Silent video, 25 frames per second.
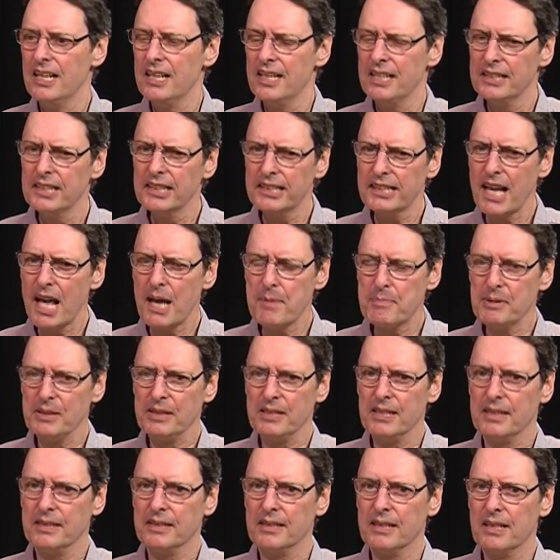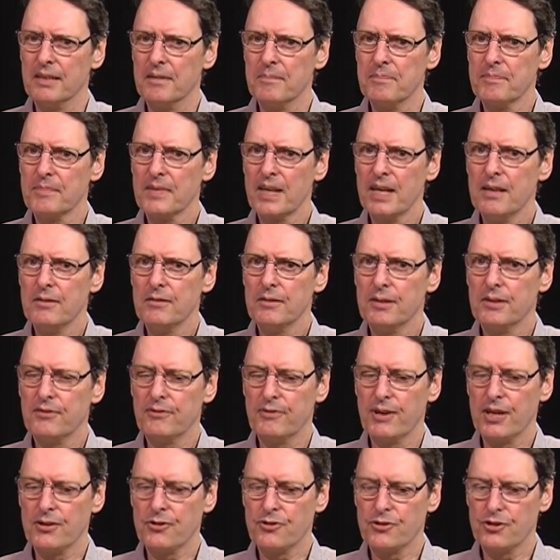And this happened in
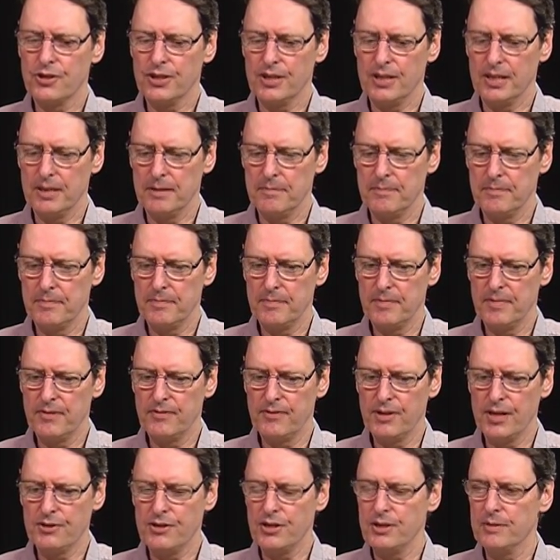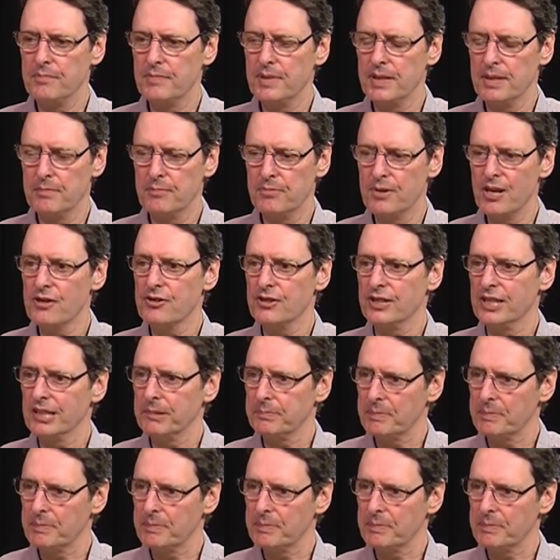French Impressionist